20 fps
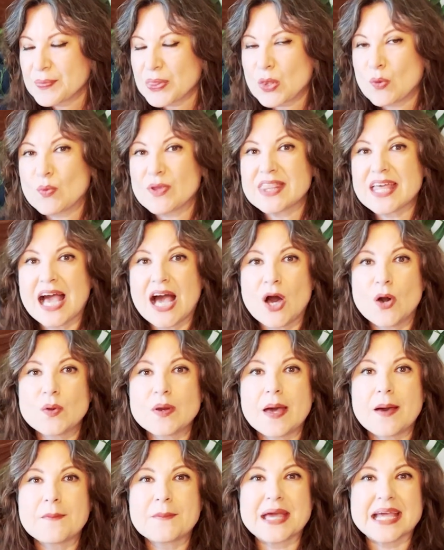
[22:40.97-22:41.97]

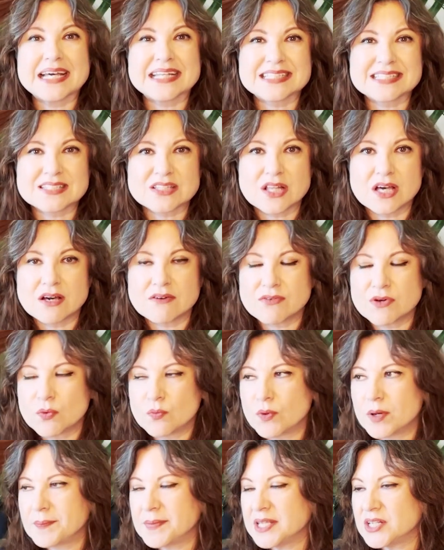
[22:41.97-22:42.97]
Without a man's love, a
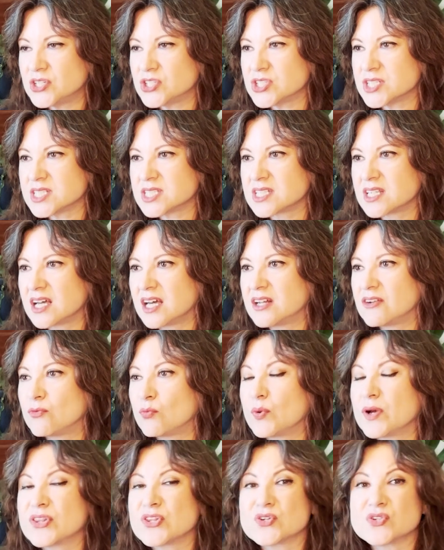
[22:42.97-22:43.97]
woman just kind of
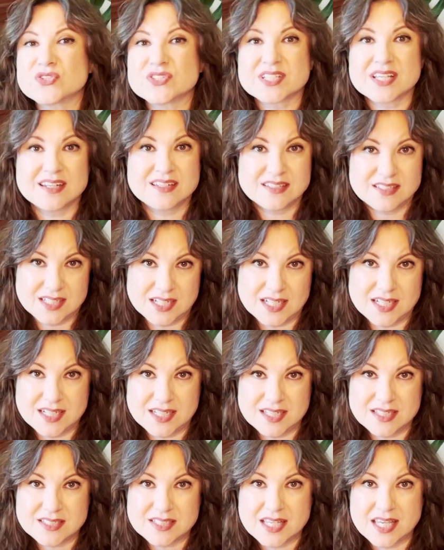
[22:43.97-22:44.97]
withers and dies